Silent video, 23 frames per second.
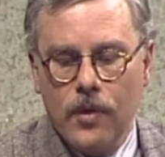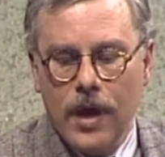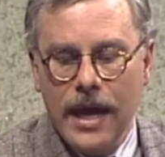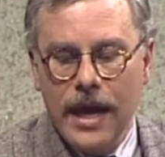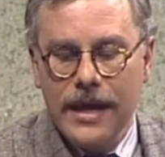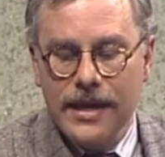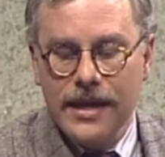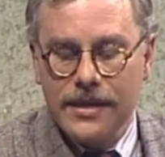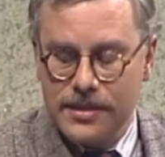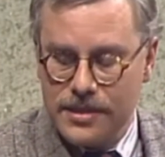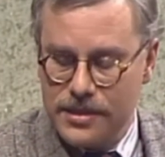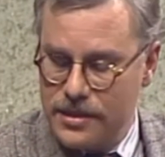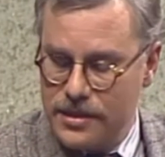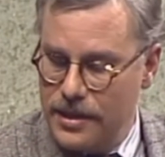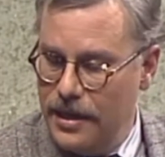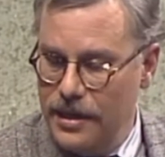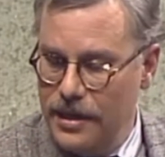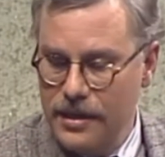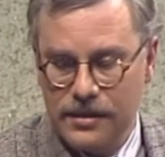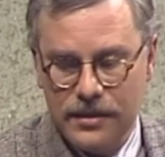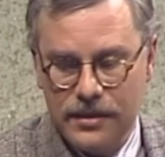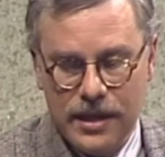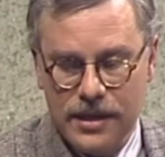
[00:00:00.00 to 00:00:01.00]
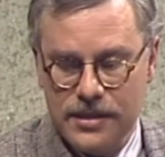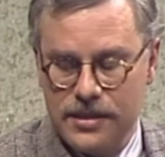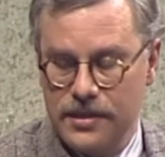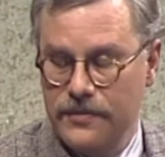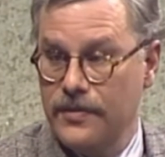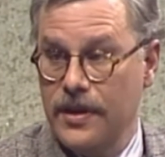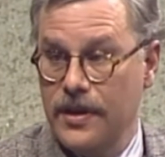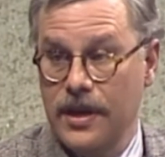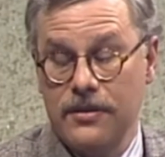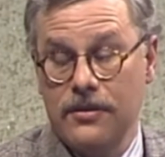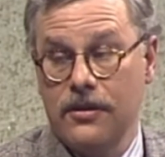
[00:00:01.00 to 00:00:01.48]
why it stayed
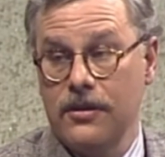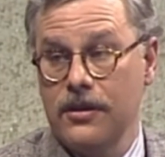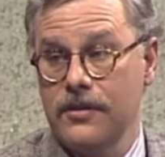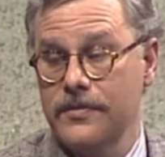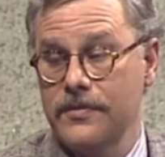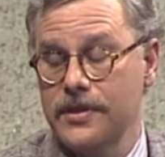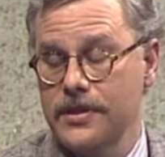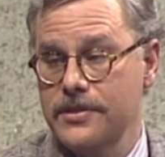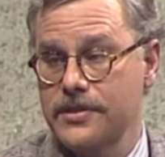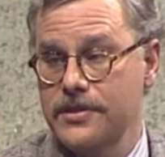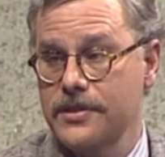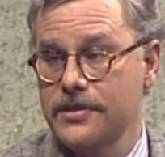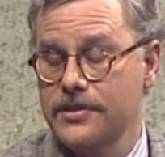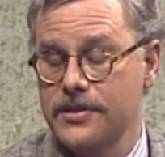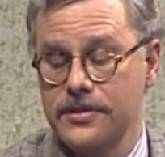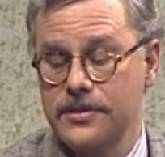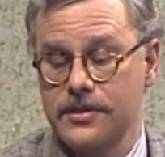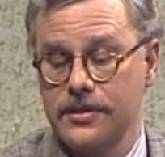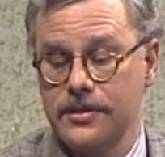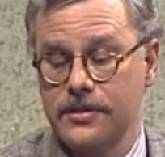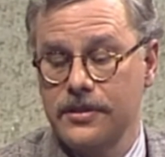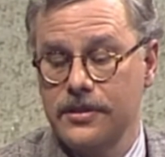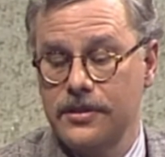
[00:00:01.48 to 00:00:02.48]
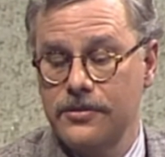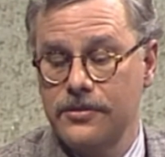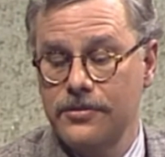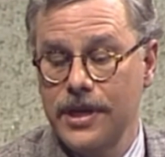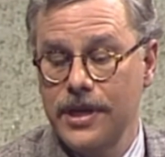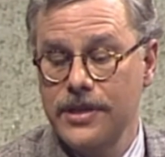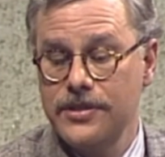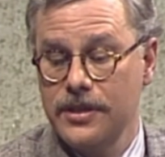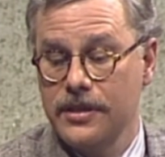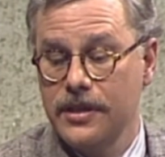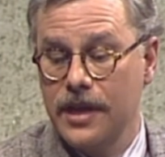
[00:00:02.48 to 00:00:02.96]
classified all of these years is a good
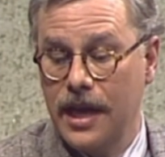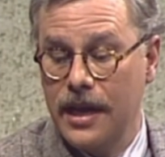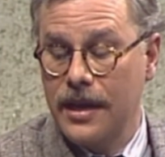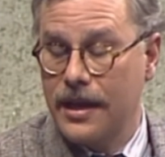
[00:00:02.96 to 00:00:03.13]
question,